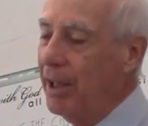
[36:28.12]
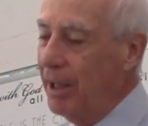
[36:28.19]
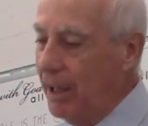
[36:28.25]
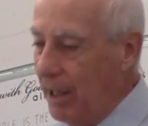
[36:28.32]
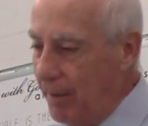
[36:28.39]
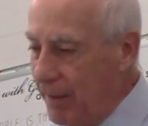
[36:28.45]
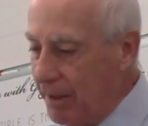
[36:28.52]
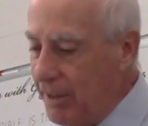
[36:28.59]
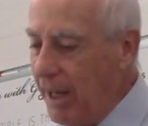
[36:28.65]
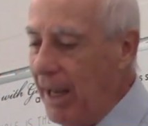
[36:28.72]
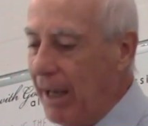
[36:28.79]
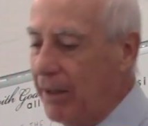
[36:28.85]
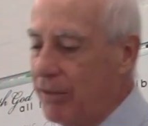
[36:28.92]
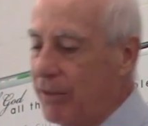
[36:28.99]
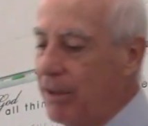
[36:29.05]
in the
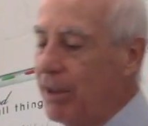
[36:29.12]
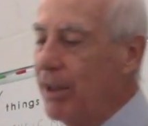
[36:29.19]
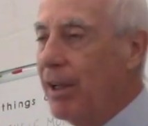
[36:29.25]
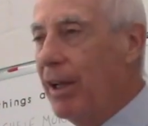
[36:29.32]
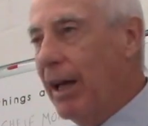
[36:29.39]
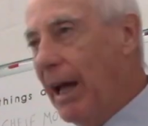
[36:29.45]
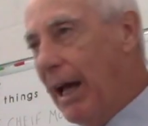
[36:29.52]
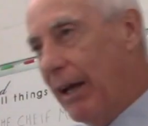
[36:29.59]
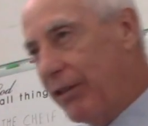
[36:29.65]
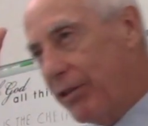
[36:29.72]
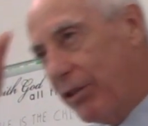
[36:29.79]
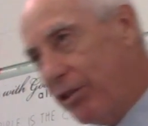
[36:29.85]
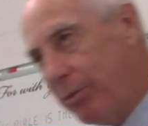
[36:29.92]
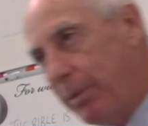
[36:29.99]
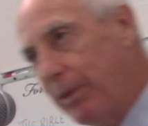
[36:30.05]
text as
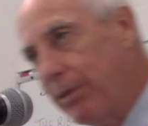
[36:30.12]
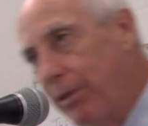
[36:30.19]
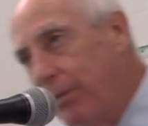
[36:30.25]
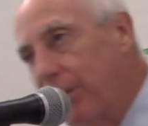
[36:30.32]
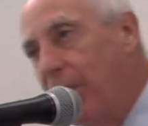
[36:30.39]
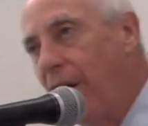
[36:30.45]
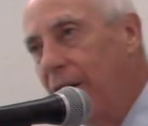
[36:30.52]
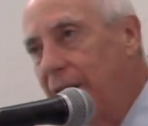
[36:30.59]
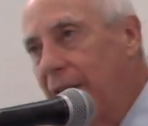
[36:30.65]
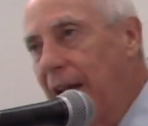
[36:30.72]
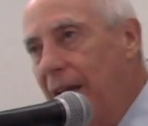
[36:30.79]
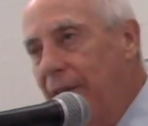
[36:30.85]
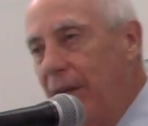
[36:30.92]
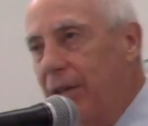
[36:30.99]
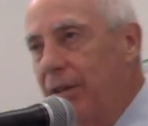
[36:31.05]
the Spirit of God
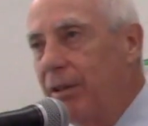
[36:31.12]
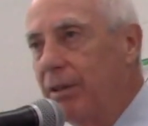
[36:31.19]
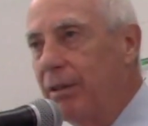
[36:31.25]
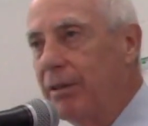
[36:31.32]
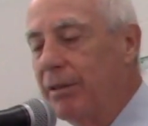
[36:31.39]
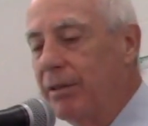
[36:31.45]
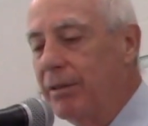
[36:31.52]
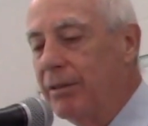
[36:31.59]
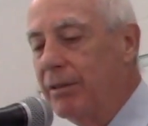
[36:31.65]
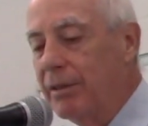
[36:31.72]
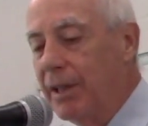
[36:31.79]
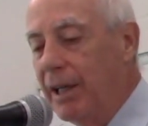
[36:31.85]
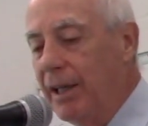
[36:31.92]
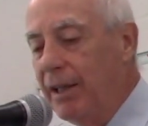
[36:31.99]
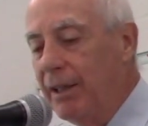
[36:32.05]
gave it.
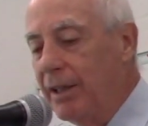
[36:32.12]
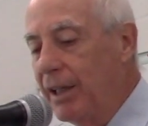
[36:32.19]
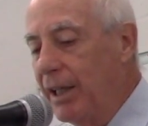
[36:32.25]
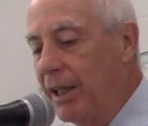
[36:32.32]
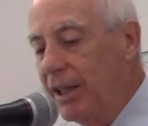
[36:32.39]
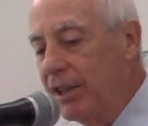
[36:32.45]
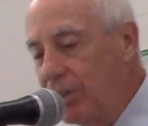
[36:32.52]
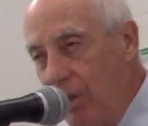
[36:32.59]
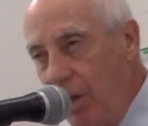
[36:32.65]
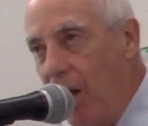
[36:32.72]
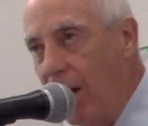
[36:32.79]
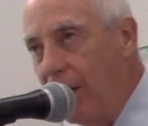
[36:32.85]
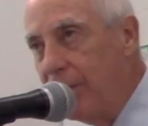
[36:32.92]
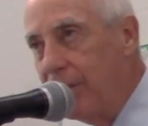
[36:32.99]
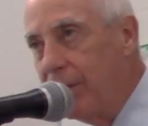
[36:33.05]
Okay? It is
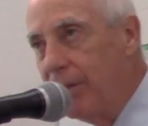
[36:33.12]
not.